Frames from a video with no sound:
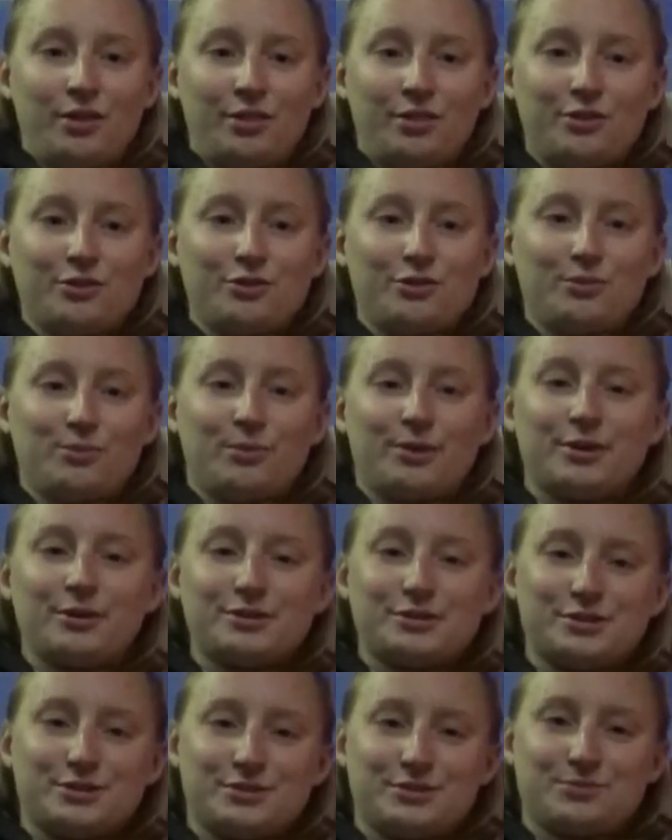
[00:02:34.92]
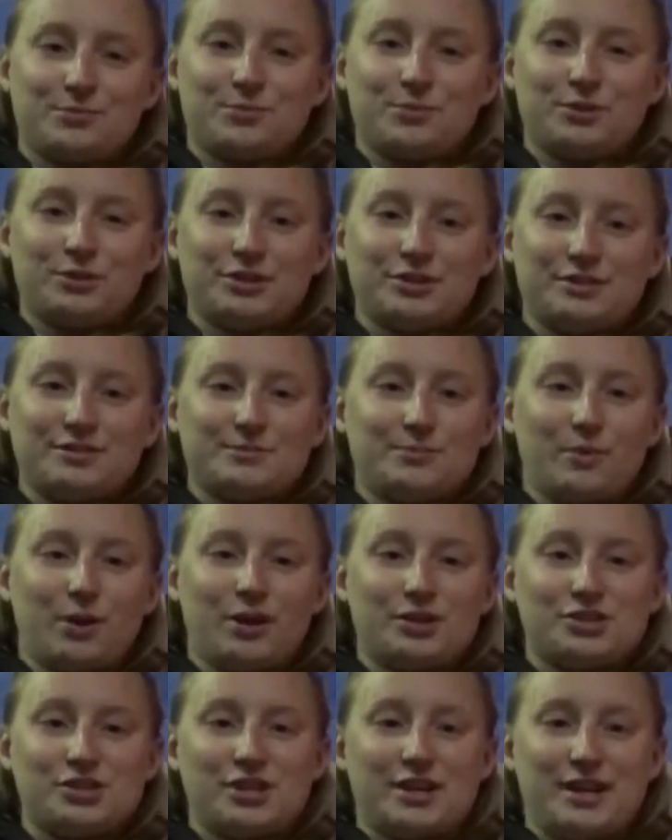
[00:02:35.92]
The worst was
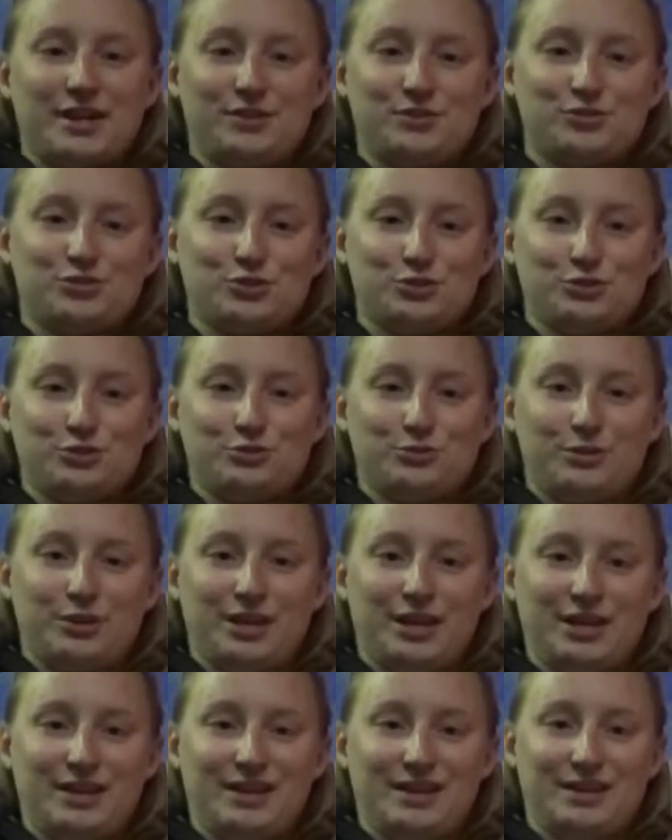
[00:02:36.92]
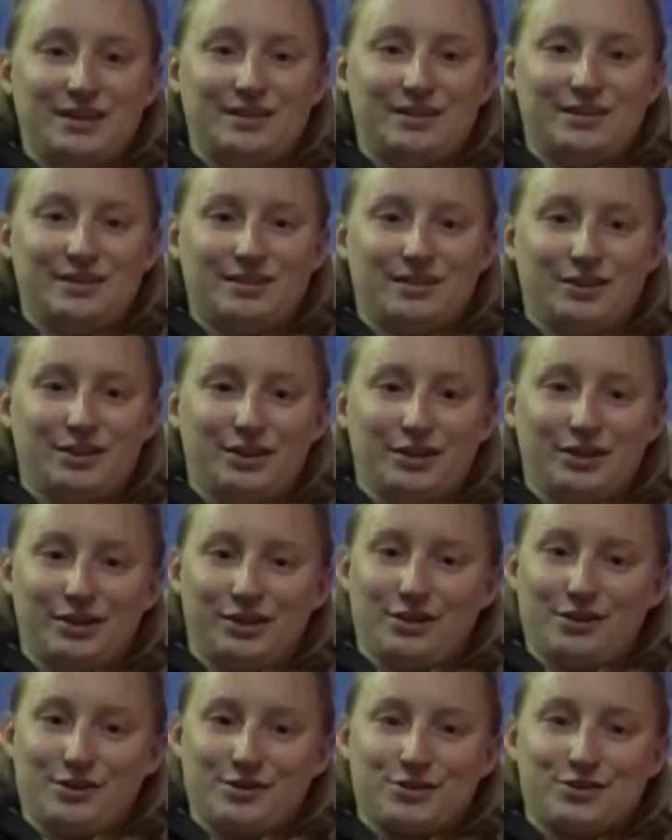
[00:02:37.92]
watching Andrew hit a
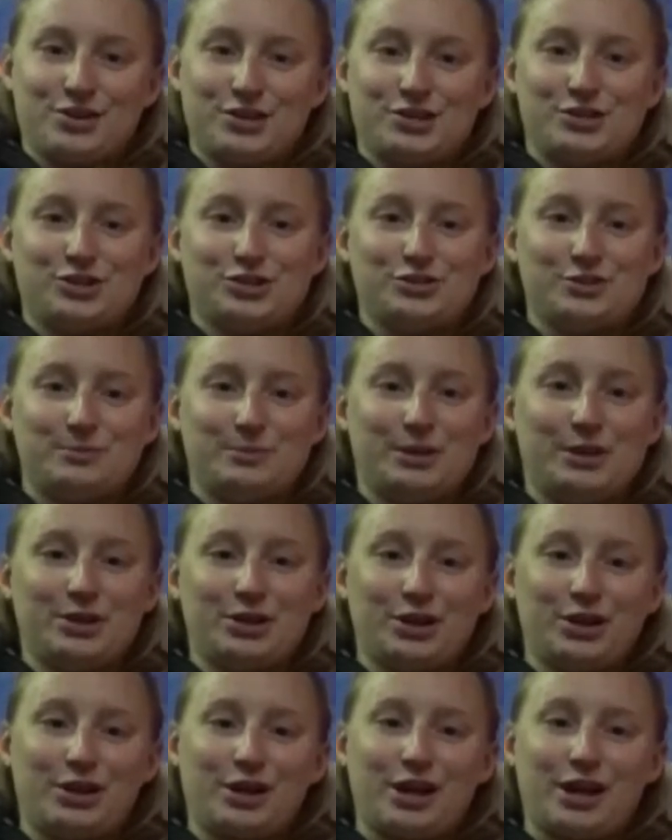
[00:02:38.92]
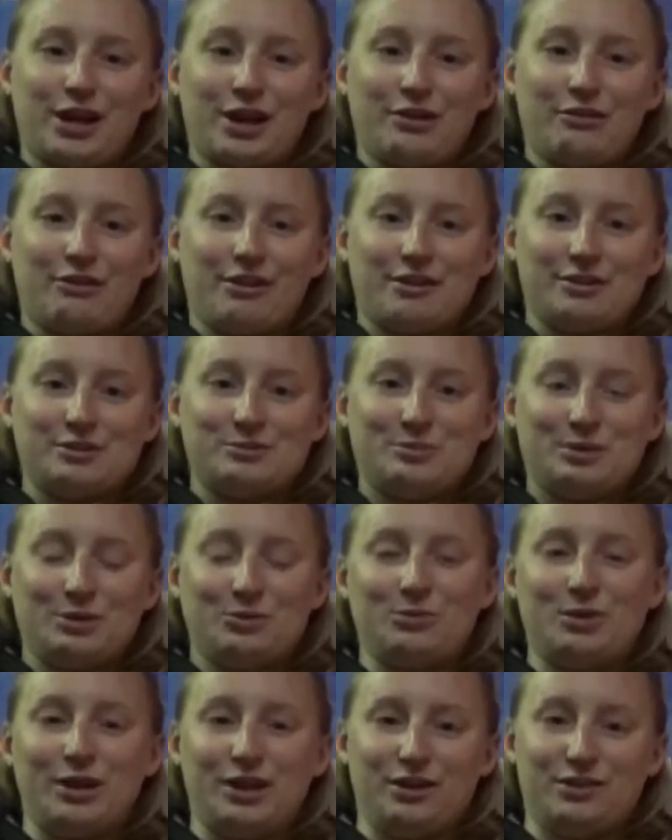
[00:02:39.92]
concrete Jersey barrier at Carolina
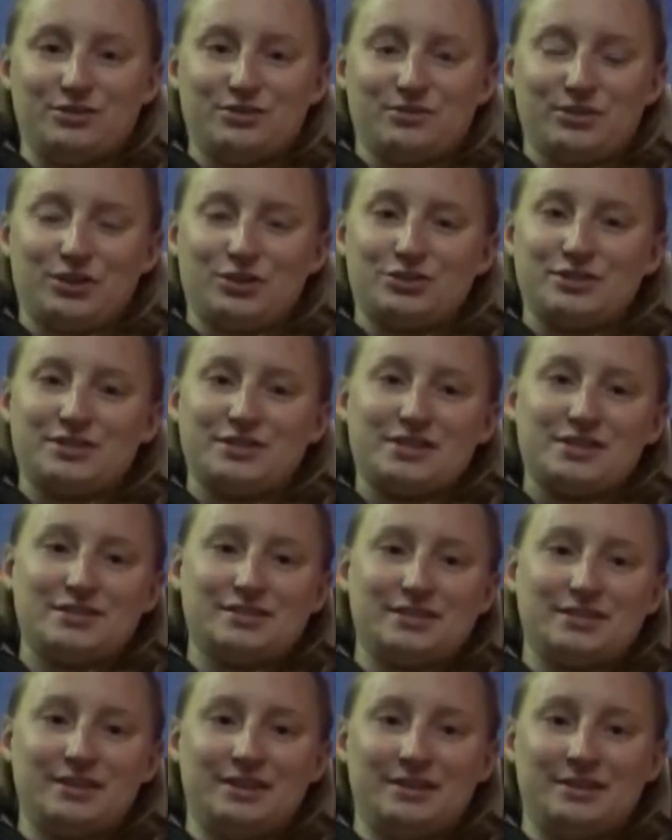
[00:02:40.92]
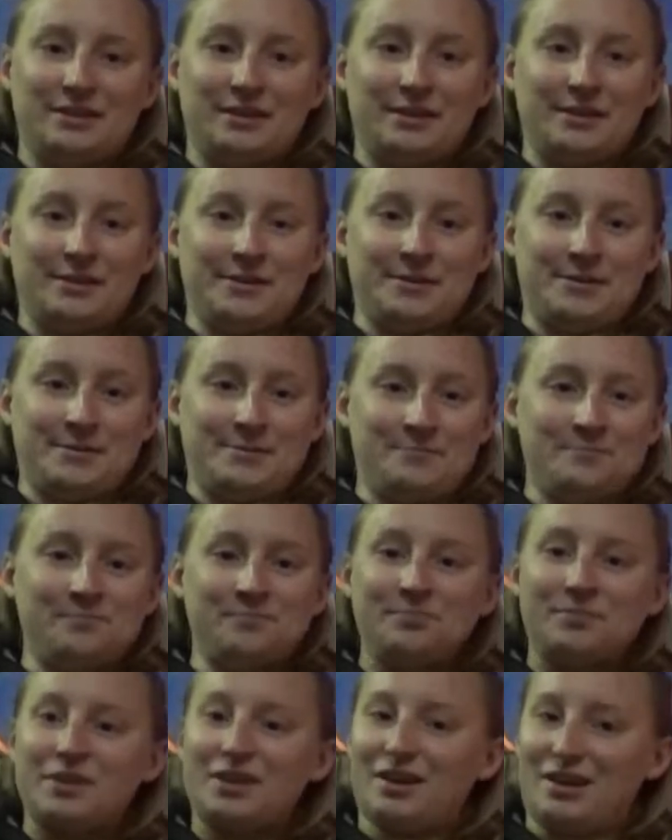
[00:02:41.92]
Speedway his first season.
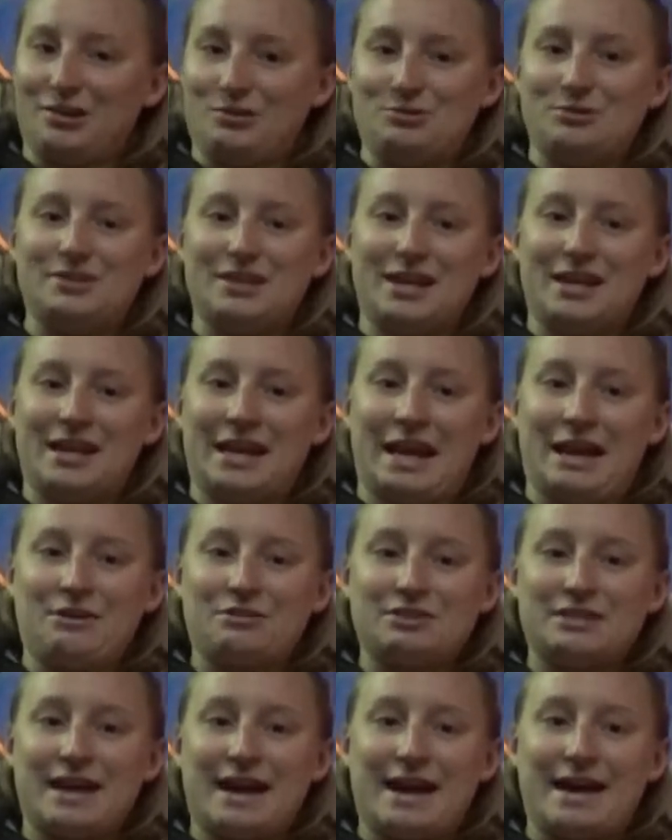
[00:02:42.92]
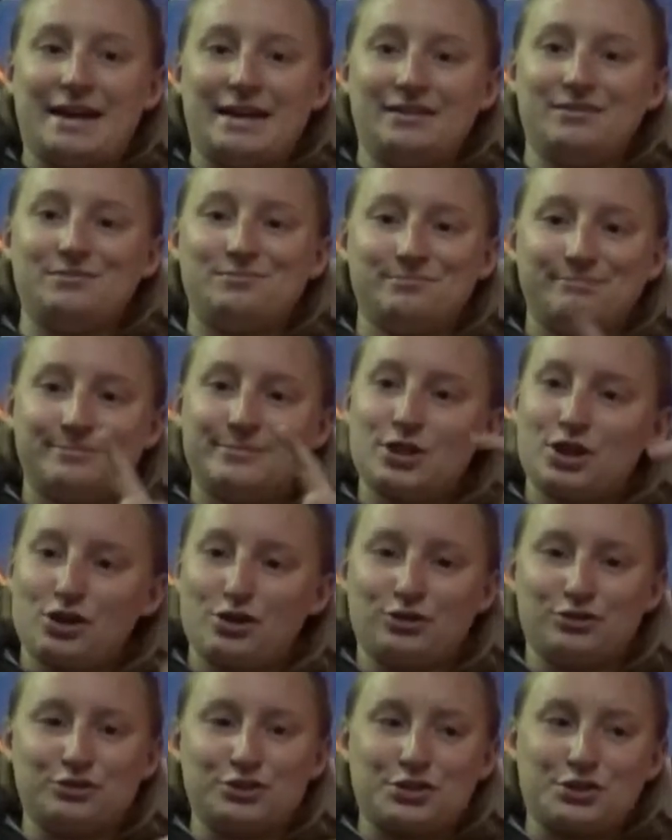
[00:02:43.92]
I was standing outside
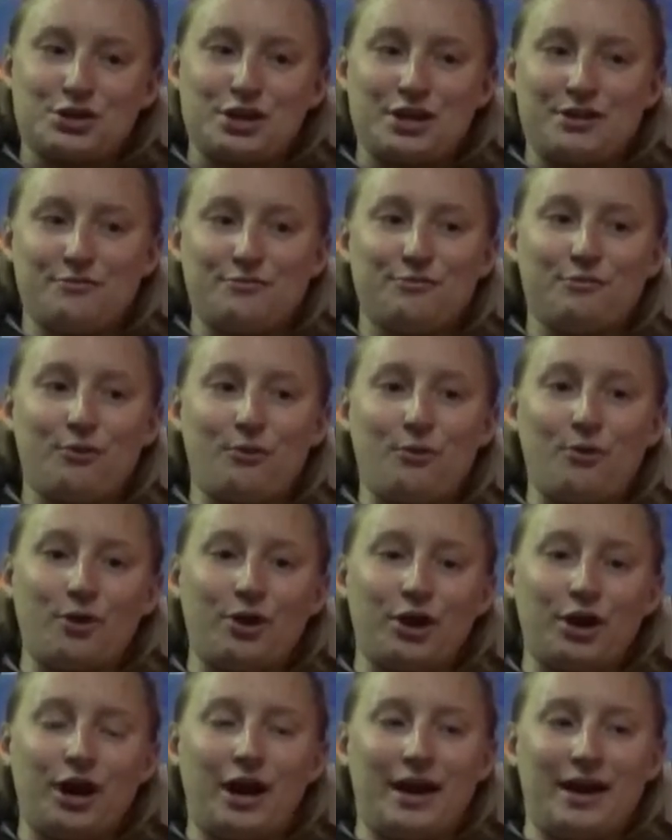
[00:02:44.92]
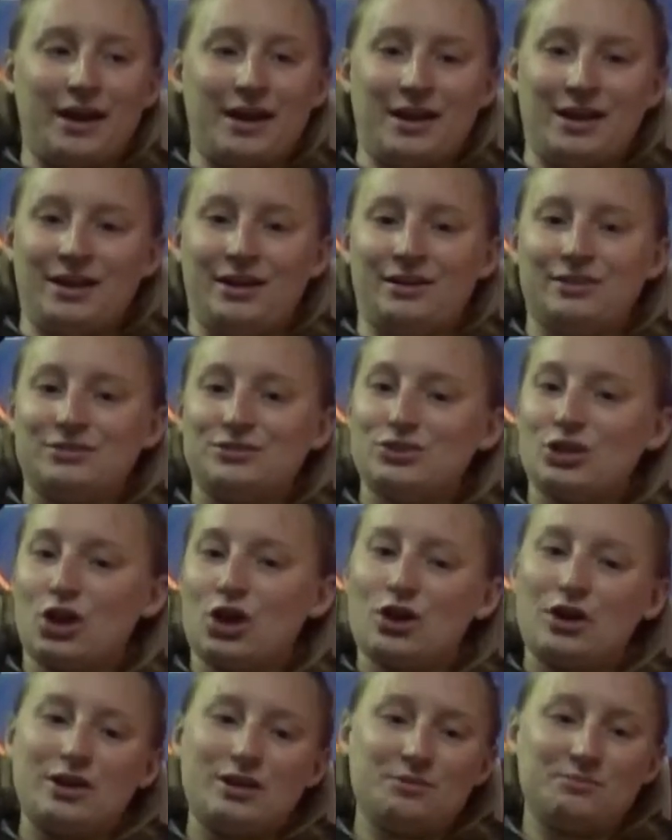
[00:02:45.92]
turns 3 and 4 and
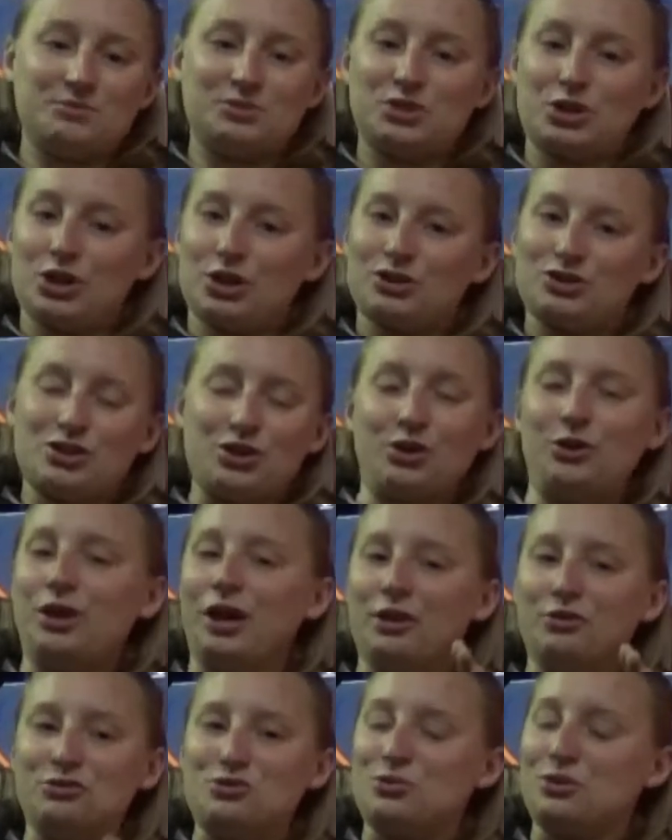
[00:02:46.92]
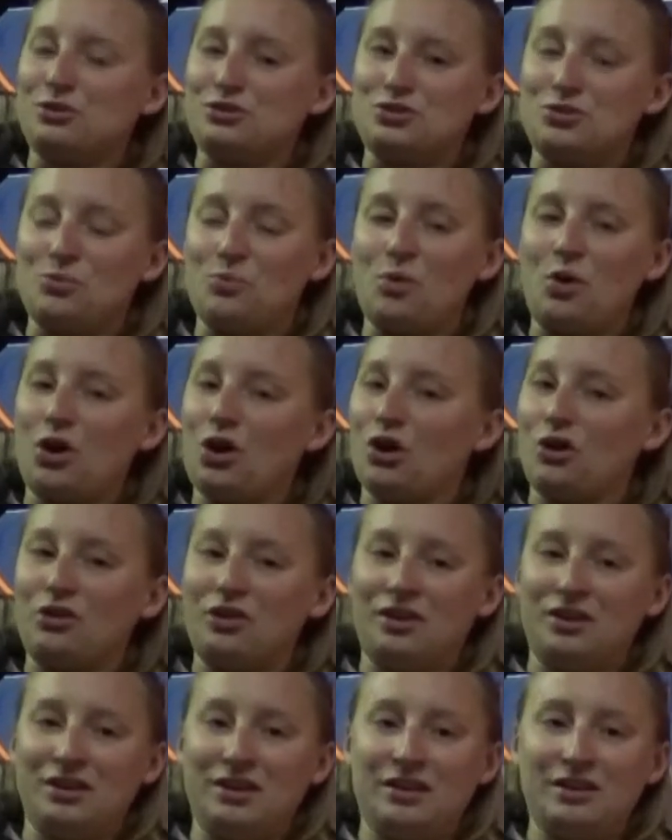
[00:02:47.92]
saw him start to go down towards the wall,
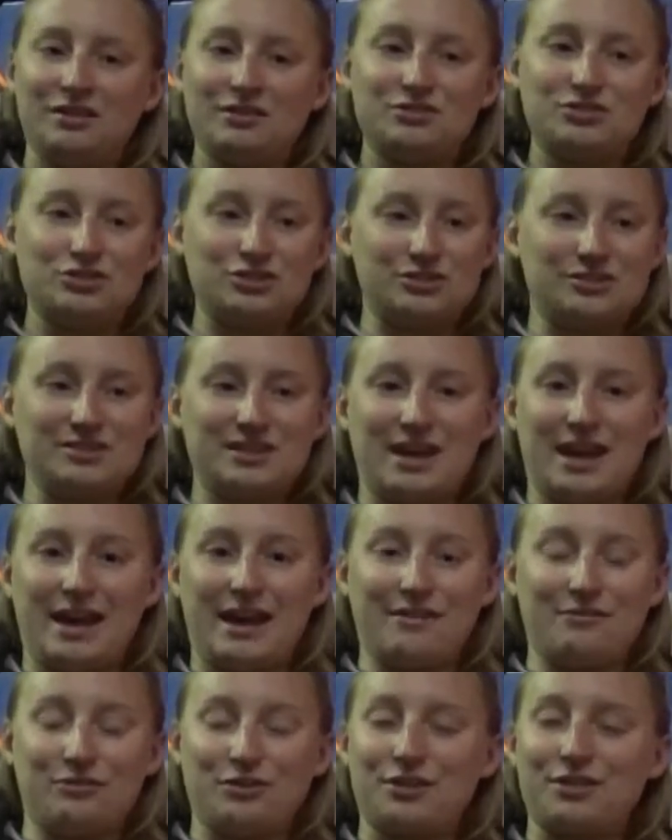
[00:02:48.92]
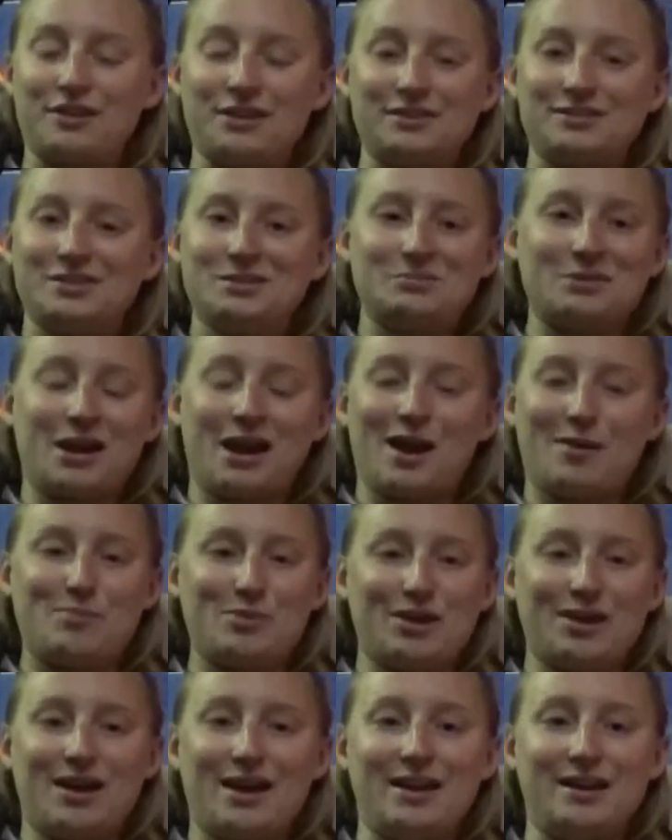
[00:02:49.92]
and just everything seemed to
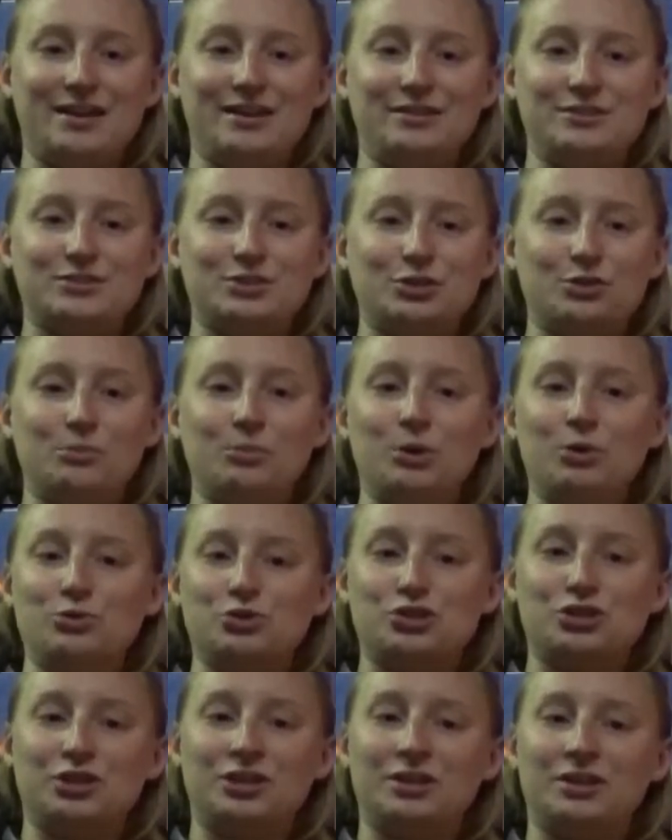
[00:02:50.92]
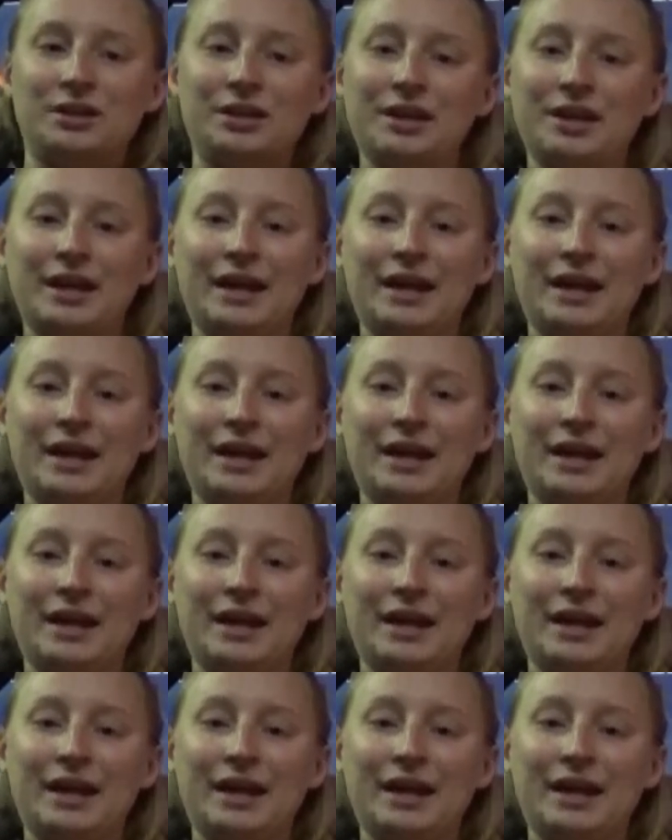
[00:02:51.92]
happen kind of in slow motion.